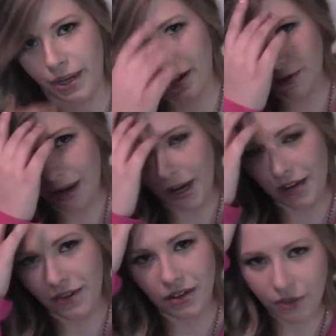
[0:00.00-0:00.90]
worth a try
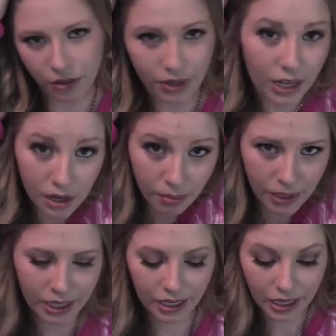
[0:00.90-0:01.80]
even if you don't end up
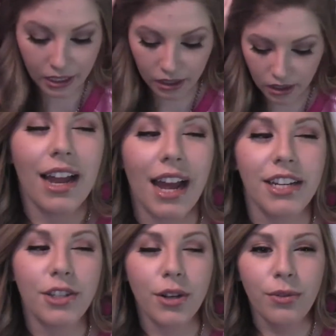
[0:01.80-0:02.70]
liking it. I
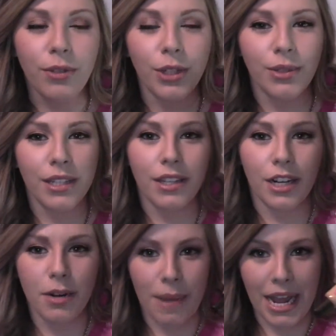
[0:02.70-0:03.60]
don't use this
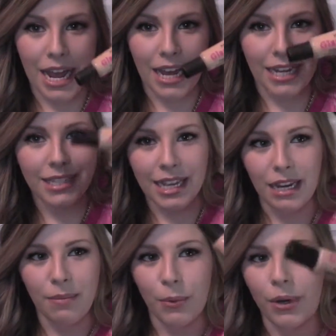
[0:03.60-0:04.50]
under my eyes
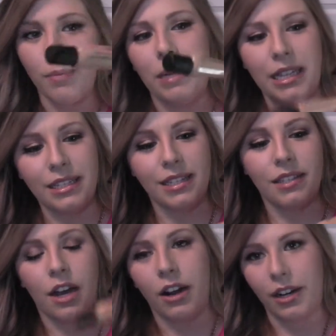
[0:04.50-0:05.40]
anymore, but this is
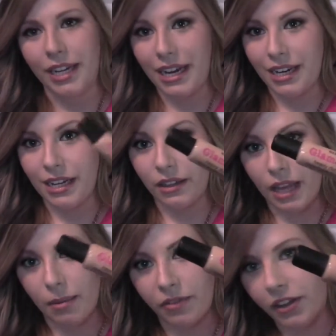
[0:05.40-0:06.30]
the Hard Candy
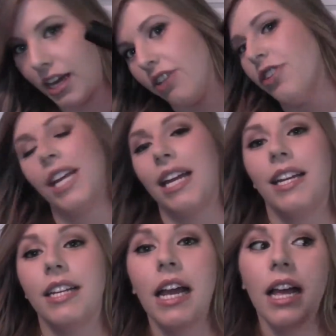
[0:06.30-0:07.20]
Glamouflage,
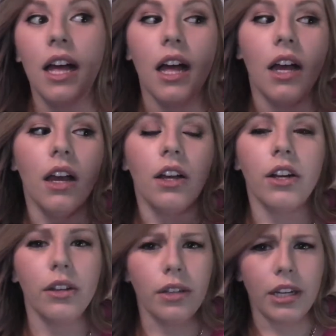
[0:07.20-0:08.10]
and
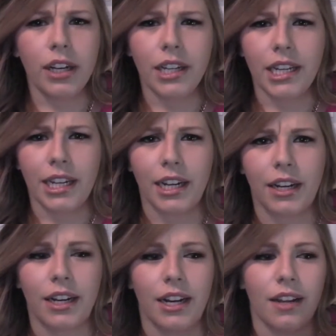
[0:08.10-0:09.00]
earlier in the
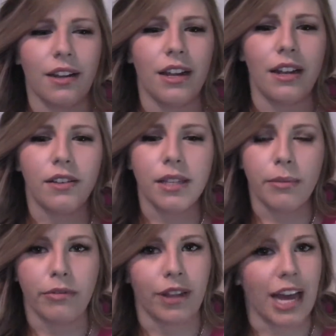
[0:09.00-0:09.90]
year and
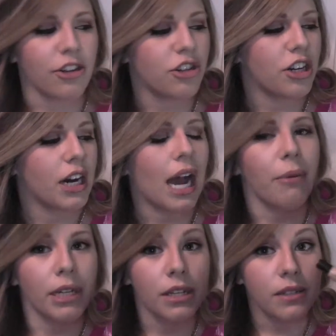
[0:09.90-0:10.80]
some of last year I
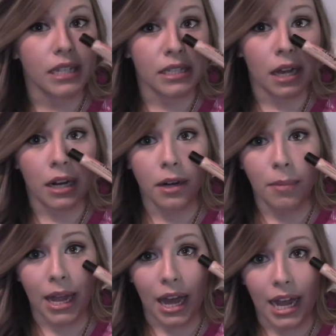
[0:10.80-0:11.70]
would use this under
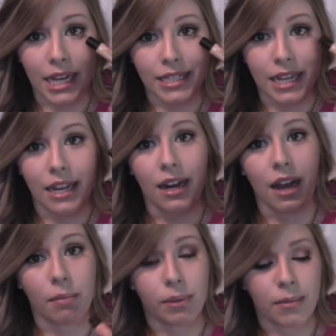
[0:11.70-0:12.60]
my eyes and then
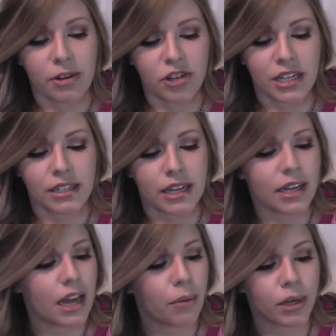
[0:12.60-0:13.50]
on blemishes,
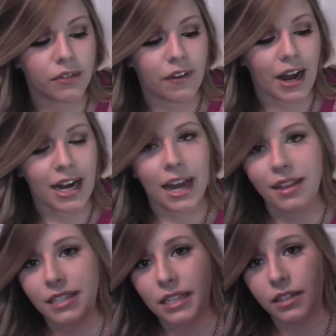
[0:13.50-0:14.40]
and that worked fine.
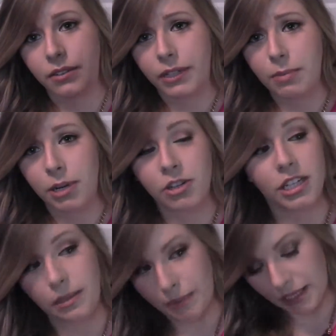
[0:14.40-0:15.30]
This is a
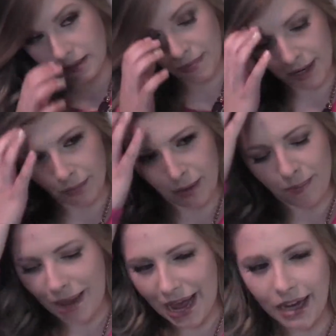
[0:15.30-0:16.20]
repurchase because mine
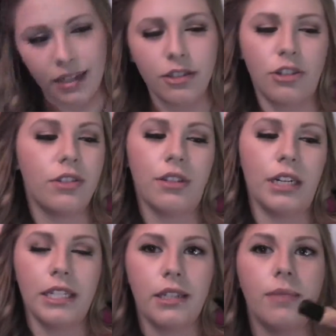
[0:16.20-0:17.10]
went bad. It just
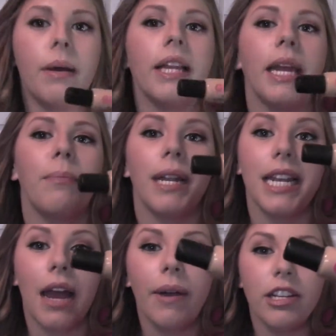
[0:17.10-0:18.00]
started smelling, but
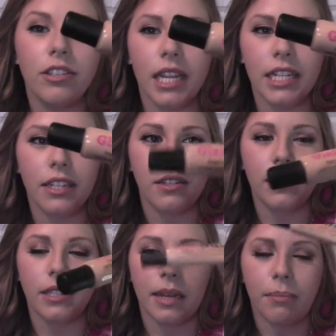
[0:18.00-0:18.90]
now I just like to use
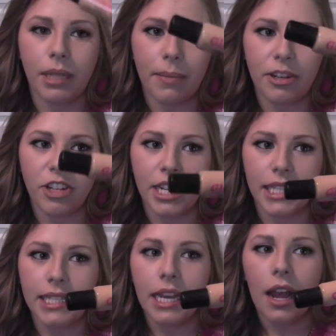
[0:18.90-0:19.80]
this on
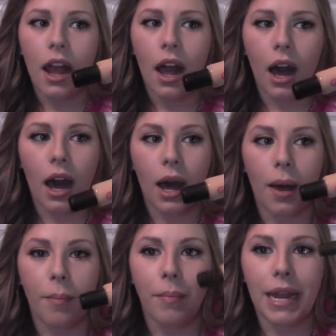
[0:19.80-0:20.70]
blemishes,
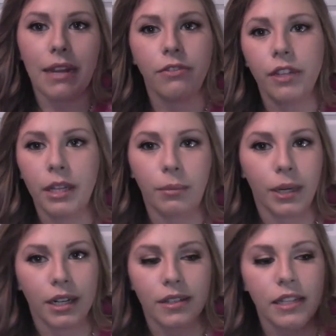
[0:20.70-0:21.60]
and it really
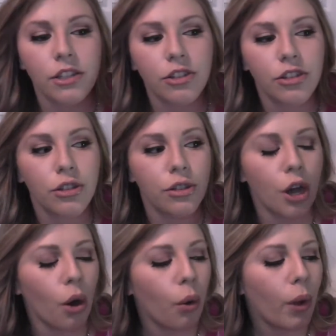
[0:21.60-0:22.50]
works. It's
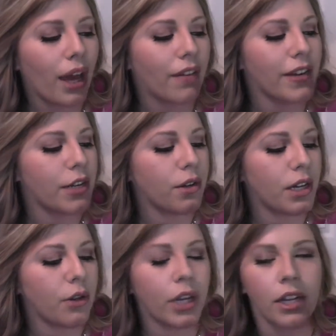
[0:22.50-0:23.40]
so heavy
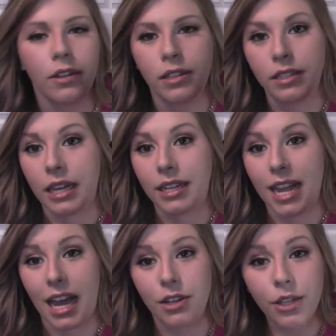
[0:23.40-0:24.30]
duty. You can use this on
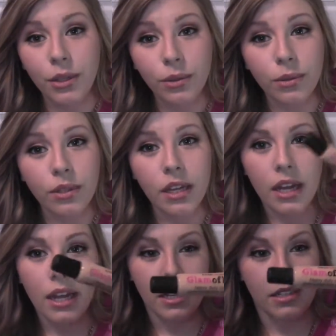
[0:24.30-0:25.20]
tattoos.
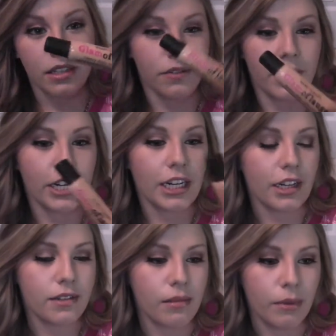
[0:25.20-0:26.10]
This is
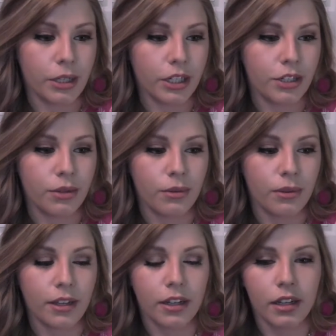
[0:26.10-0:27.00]
very similar to
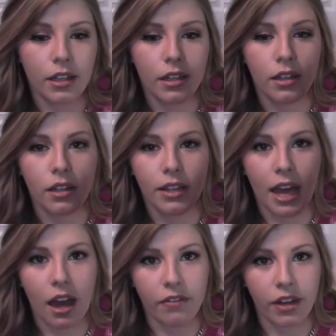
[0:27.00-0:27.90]
the
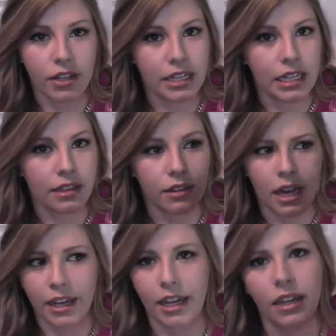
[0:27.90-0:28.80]
Kat Von D
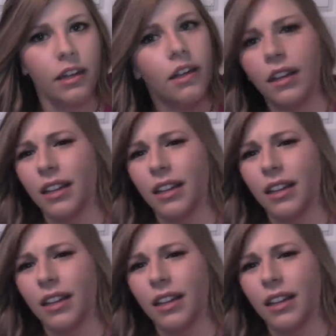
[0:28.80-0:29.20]
Lock-It